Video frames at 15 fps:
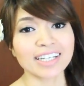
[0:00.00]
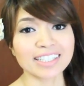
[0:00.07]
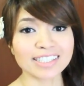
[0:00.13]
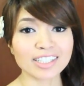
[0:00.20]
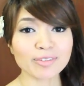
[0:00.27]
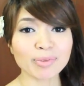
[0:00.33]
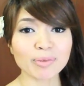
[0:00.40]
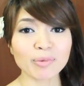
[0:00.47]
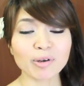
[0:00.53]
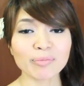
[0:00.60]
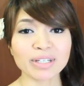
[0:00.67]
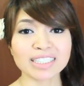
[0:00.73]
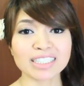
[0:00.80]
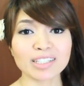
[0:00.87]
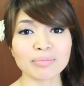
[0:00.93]
It's a little bit more
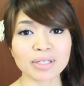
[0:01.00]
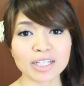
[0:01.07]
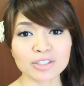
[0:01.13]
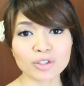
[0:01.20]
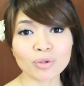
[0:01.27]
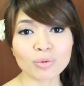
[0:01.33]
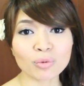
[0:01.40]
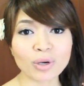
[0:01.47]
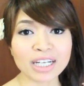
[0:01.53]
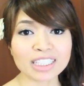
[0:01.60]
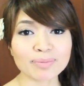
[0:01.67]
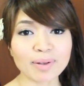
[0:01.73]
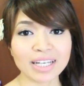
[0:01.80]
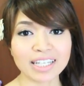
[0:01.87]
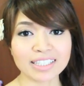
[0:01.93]
messy, but I don't
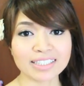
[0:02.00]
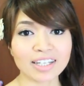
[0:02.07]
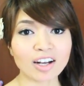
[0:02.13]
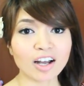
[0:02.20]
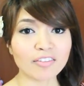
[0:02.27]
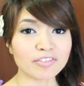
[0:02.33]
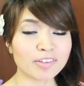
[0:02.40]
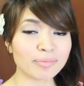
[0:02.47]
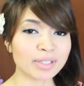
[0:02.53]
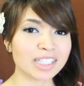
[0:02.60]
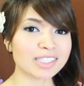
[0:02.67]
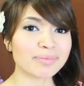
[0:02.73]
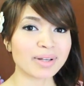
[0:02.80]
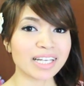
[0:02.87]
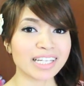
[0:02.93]
wax my legs that often
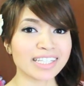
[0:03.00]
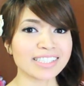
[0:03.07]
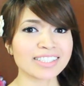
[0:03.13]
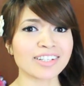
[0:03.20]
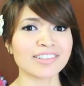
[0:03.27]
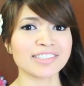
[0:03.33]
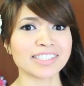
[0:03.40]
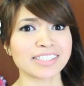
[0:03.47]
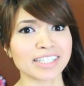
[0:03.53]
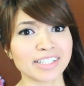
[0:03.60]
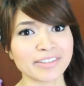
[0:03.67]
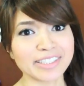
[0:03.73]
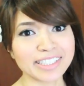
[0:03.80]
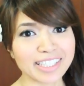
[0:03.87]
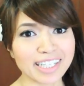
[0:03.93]
because my legs aren't as
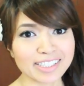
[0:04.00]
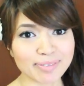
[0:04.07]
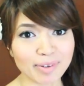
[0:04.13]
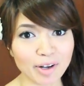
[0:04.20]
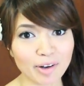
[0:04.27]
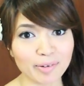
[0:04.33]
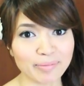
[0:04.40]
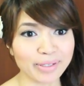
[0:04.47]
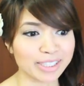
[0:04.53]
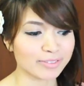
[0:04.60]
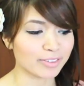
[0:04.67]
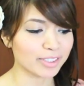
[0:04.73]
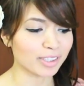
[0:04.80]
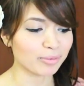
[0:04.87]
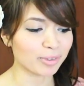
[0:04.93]
hairy as my armpits
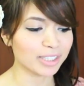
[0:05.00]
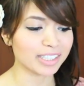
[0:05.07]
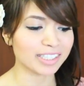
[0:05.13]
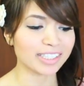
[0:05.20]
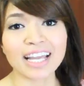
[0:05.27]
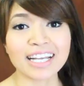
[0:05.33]
for some reason.